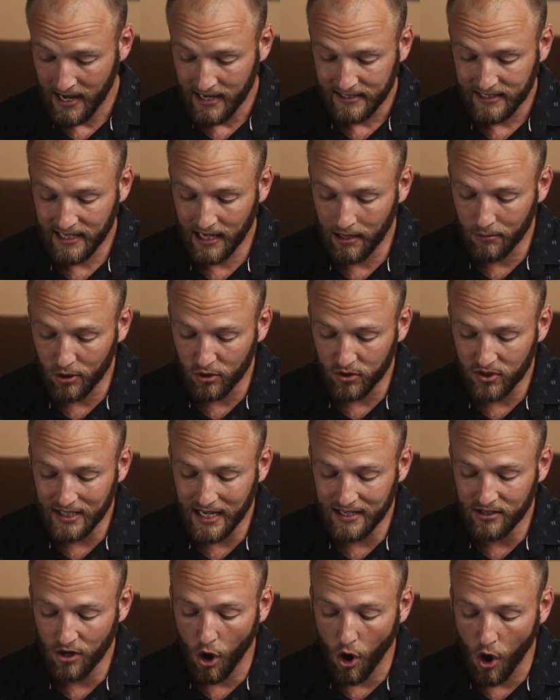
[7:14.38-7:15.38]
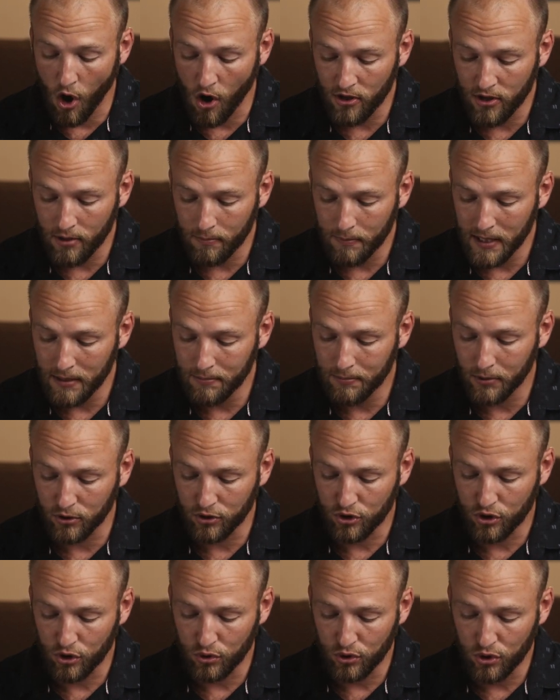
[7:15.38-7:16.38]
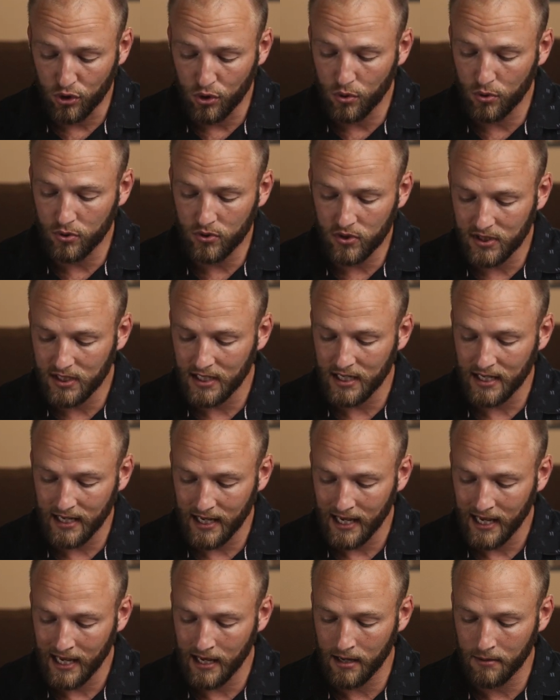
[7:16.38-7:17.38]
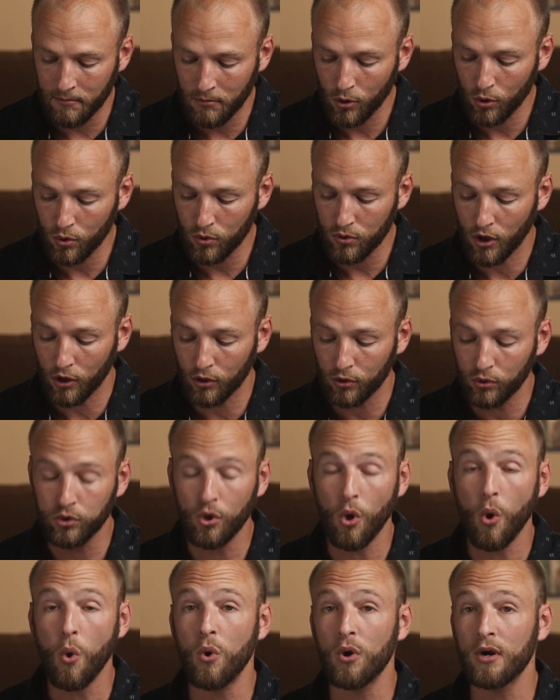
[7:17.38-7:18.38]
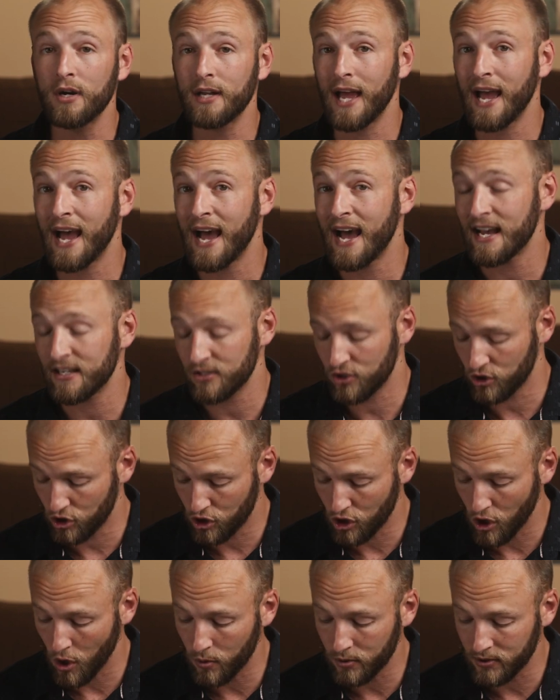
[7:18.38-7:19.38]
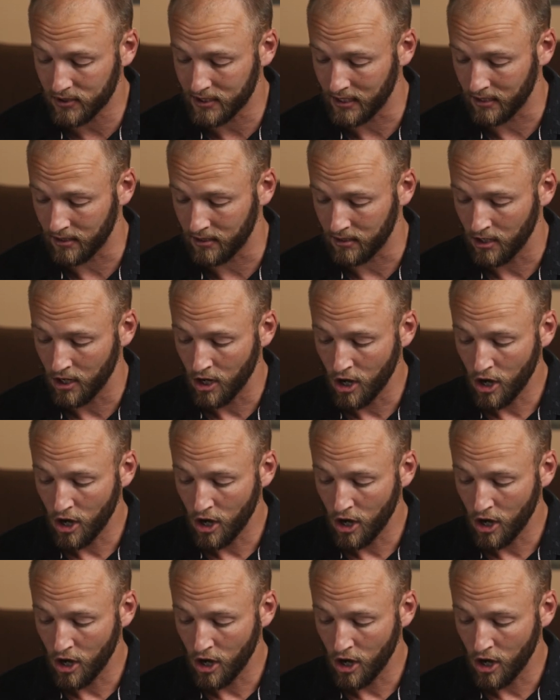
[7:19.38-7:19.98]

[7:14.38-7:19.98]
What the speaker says: Samuel said to all the people, do you see him who the Lord has chosen?